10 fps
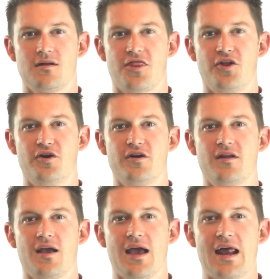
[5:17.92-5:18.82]

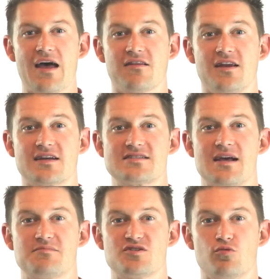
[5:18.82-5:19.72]
Third, an athlete
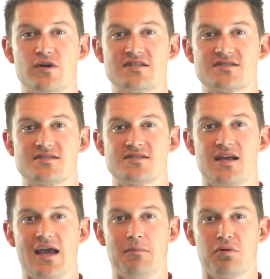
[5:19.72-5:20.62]
accepts
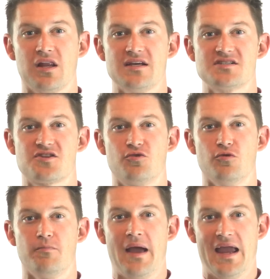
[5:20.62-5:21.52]
risks and plays
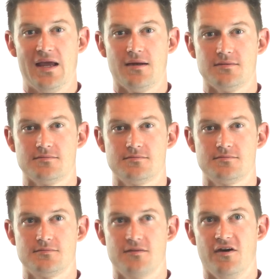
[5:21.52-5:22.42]
through pain.
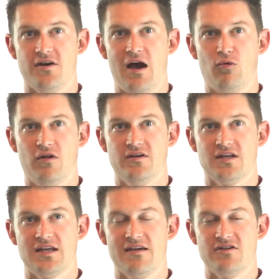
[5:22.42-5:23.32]
They're not willing
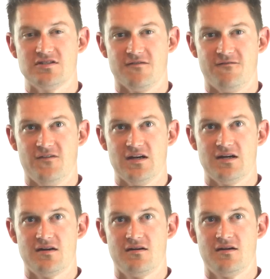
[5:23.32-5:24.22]
to give in to
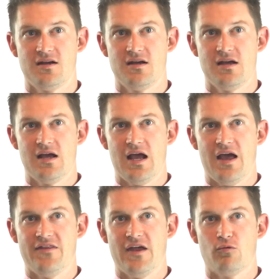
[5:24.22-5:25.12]
fear,
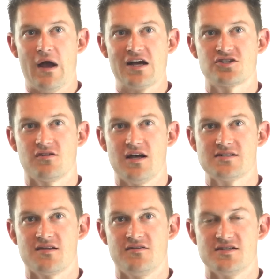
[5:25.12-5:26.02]
and they
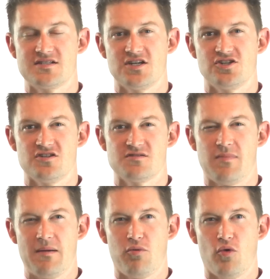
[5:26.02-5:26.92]
rationalize their decisions
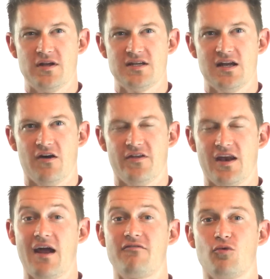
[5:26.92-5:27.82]
by pointing out
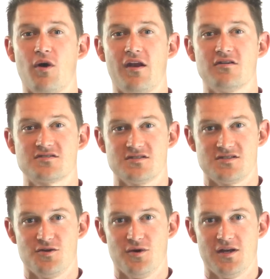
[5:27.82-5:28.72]
that everyone else is
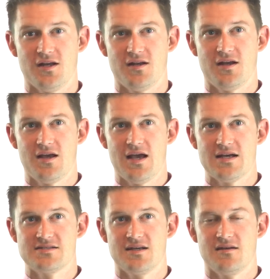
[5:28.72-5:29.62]
doing it,
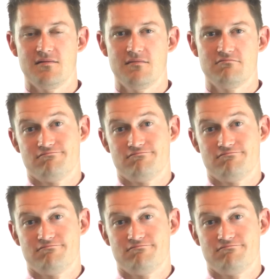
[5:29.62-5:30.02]
as in,